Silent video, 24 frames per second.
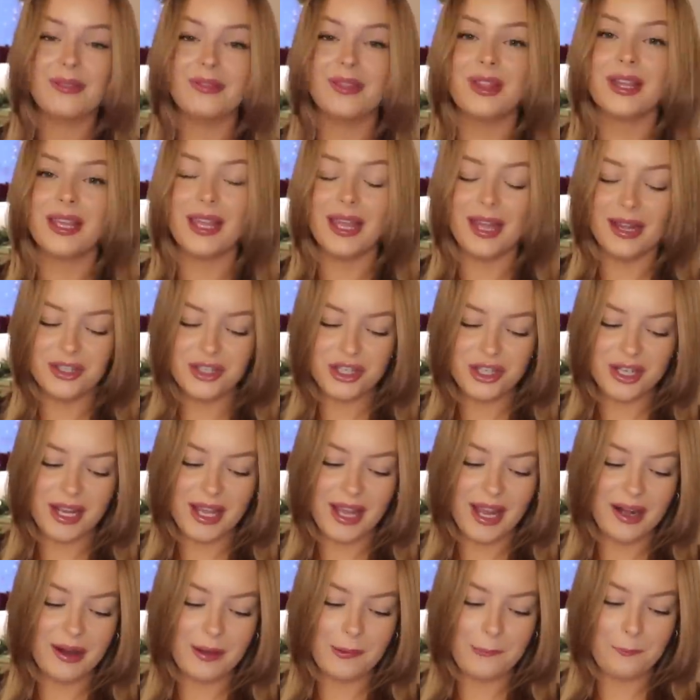The
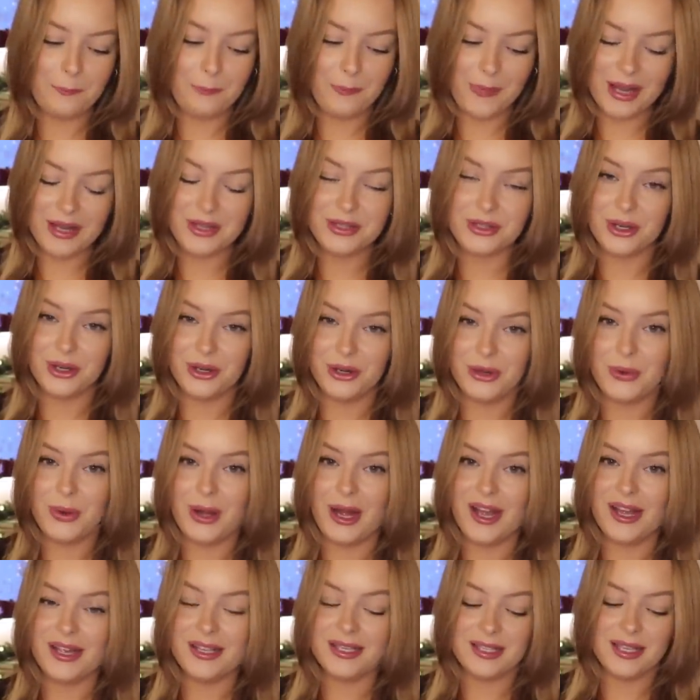KitchenAid mixer, you
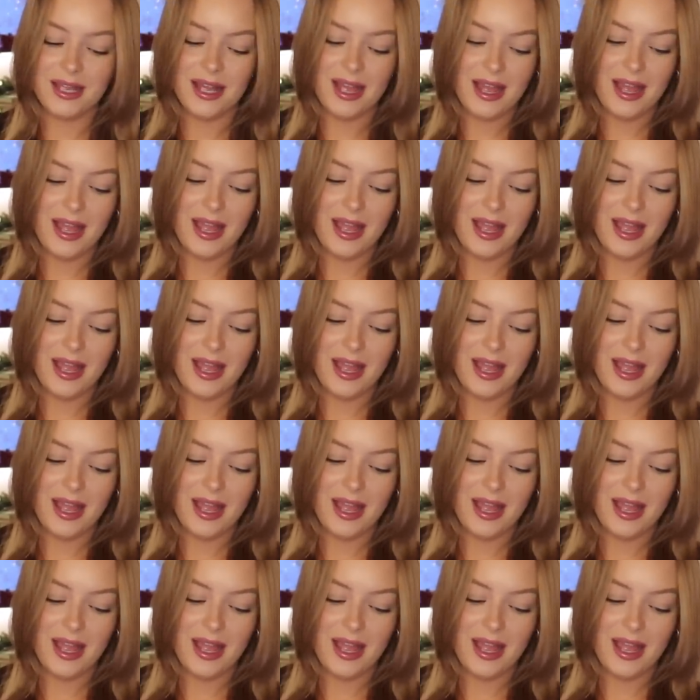guys.